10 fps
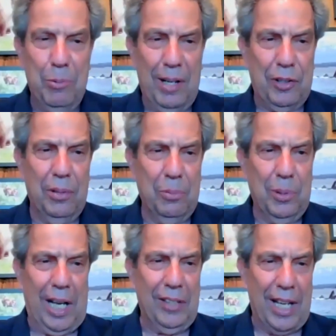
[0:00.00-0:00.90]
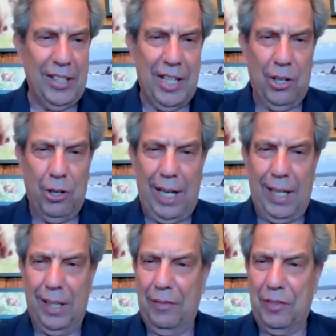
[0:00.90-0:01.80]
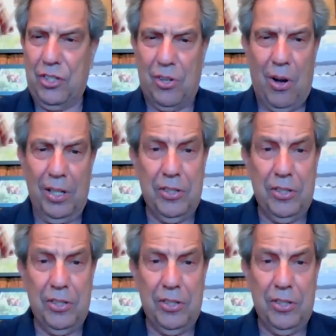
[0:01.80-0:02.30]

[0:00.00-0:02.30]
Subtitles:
"Moon River." Would I like to hear any of his